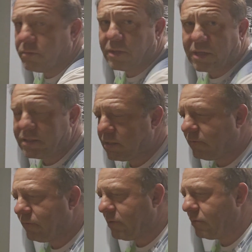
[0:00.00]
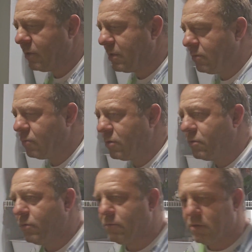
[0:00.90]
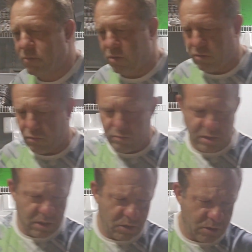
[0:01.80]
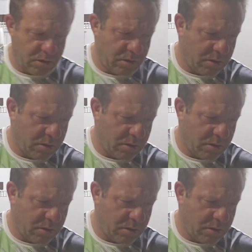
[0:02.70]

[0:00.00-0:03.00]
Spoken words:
We got stuff here we can work with maybe a little bit here.